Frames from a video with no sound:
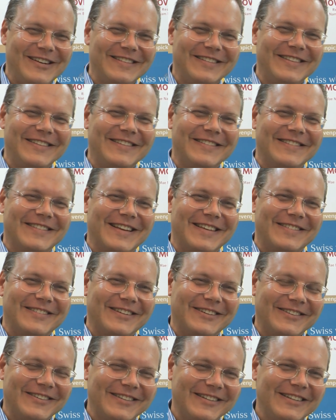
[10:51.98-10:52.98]
of months, you can say
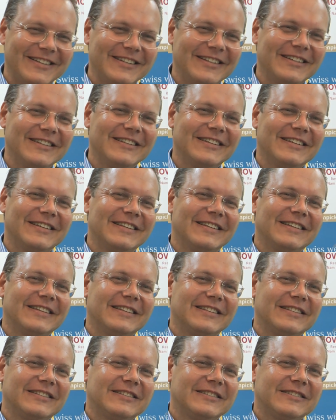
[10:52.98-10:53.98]
so. Excellent. And
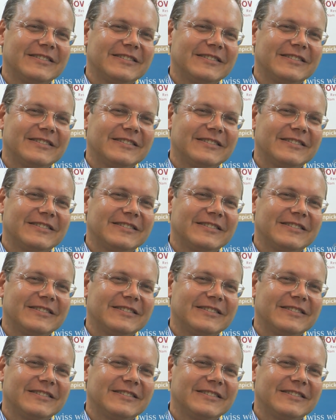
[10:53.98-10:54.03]
Bangkok,